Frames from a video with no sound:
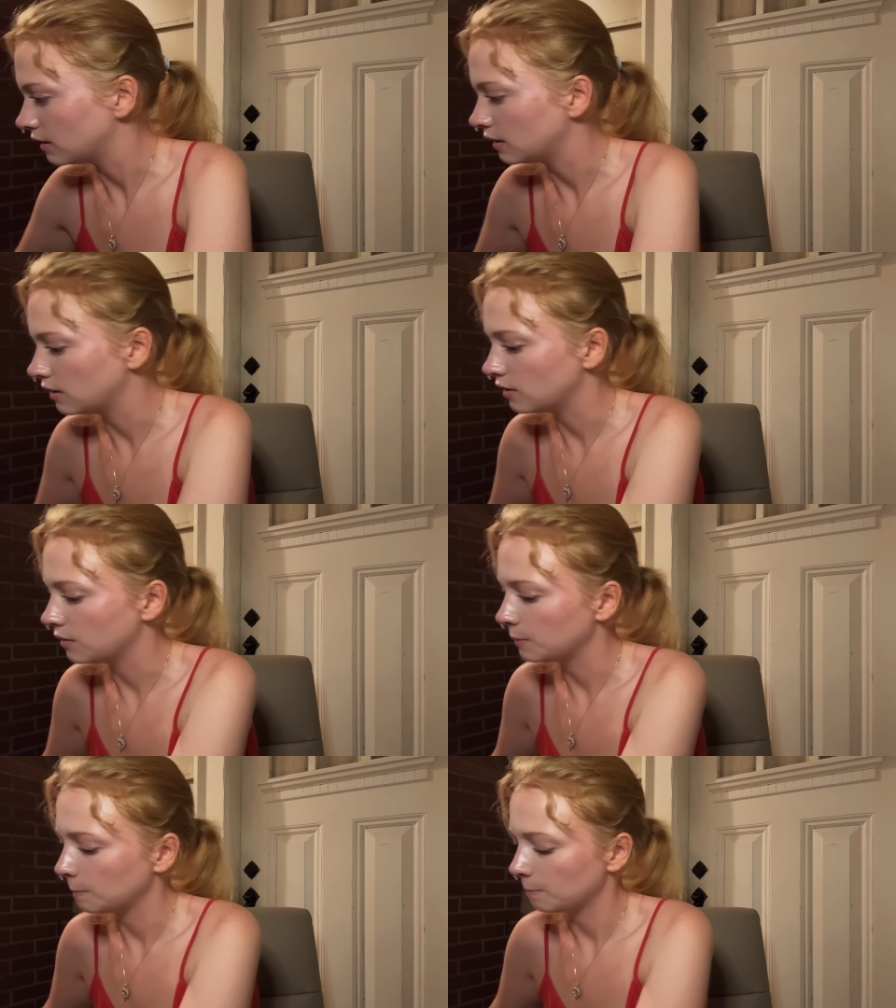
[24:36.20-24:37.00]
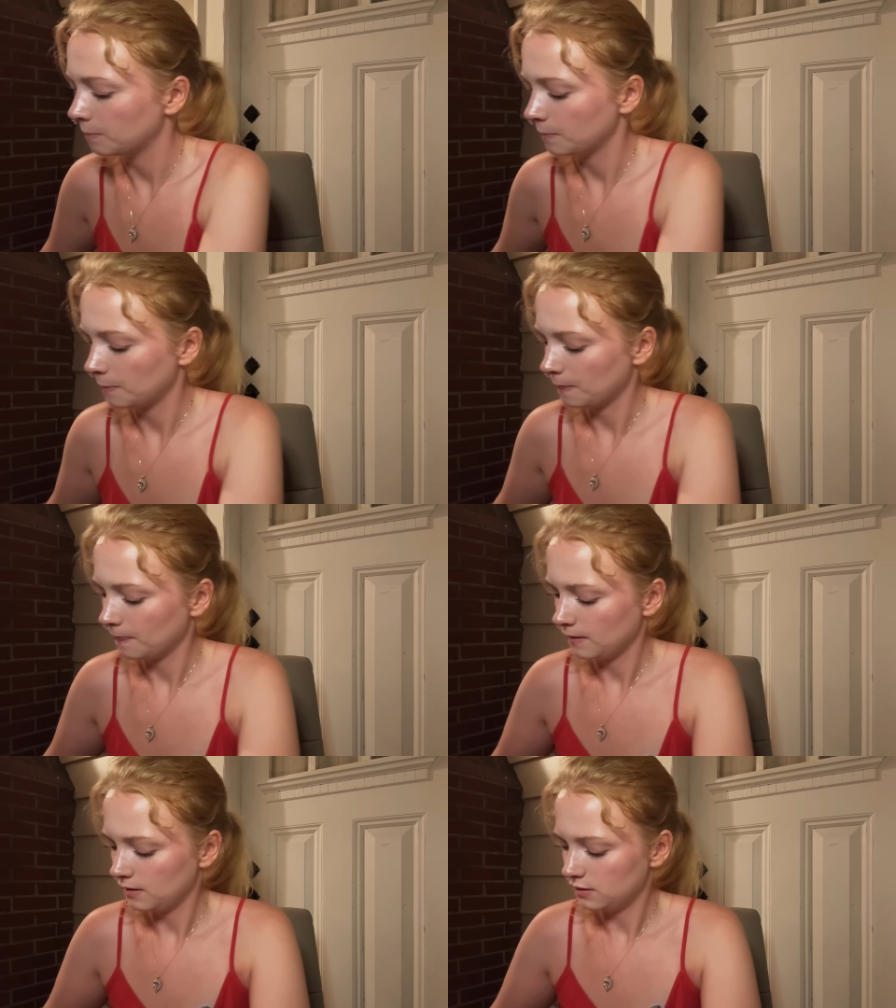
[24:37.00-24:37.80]
here.
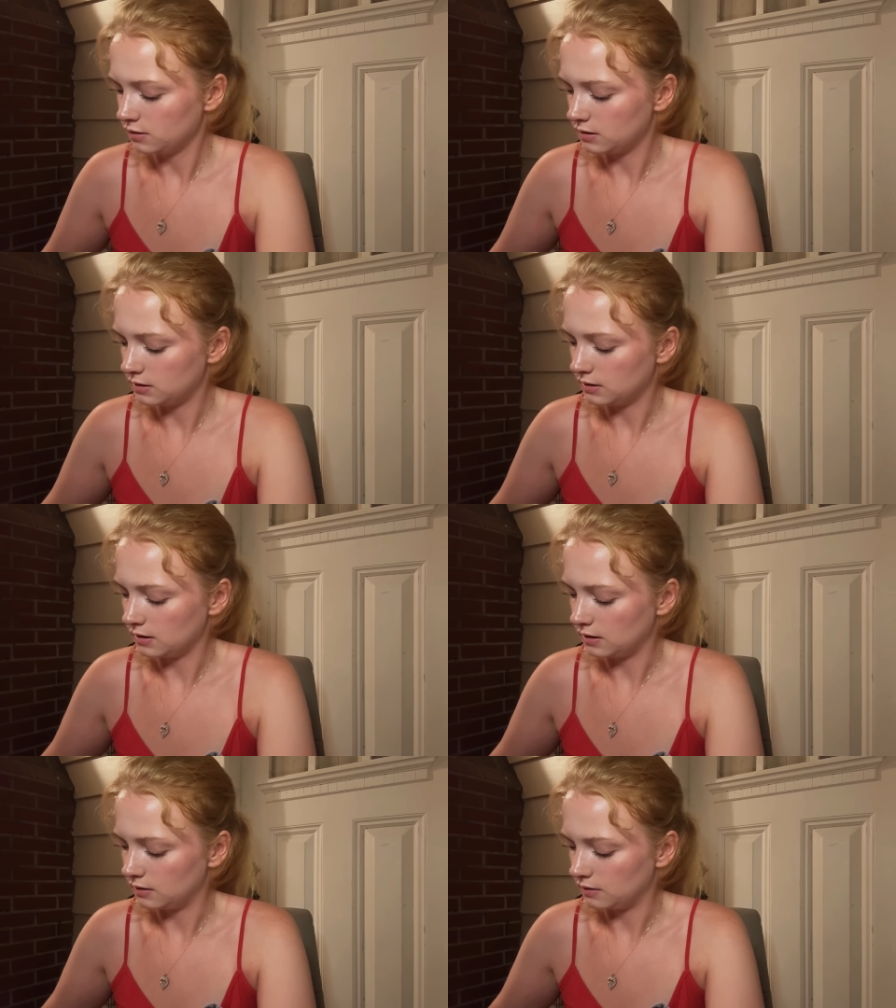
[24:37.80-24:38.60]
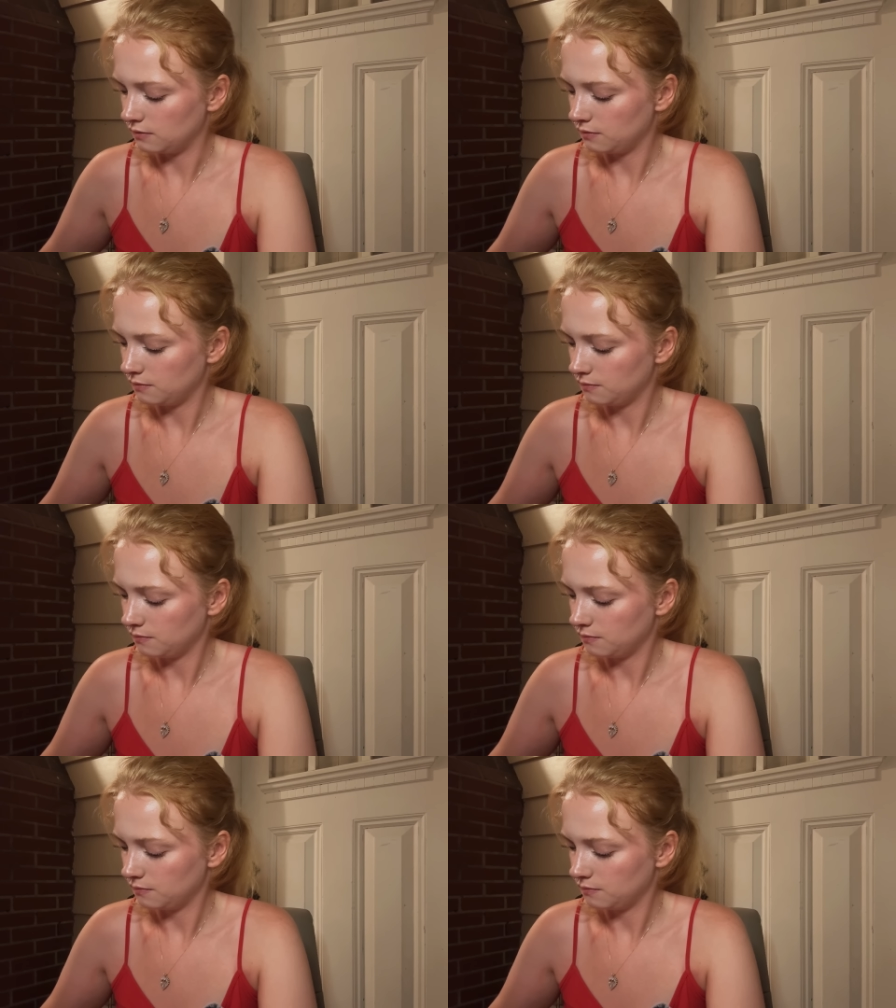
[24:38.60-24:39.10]
Just to kind of